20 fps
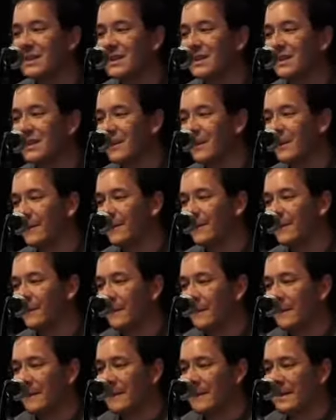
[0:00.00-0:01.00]

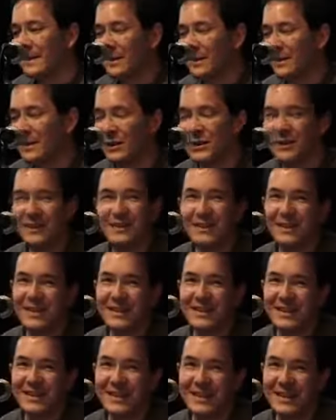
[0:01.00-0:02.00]

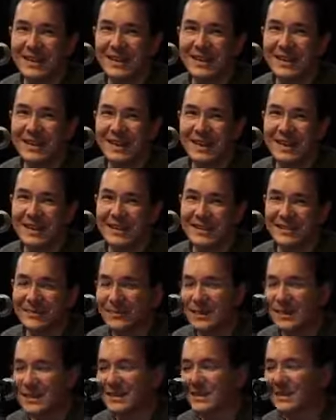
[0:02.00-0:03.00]
Nice to think that,
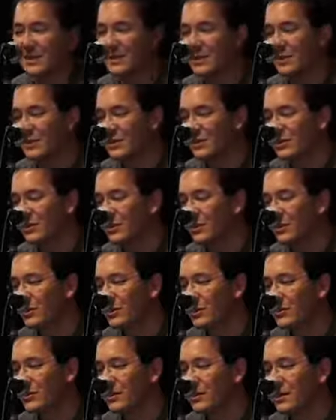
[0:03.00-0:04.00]
but it's not the
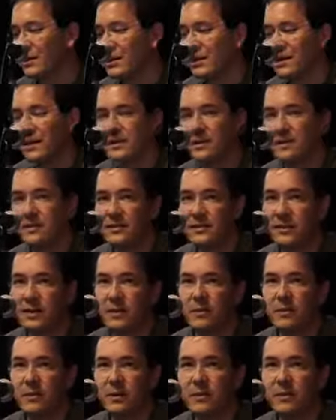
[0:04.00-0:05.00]
truth. And it's the
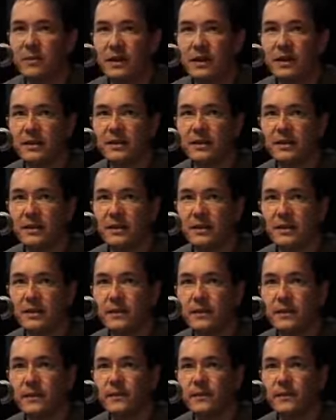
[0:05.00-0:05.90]
same with a painting.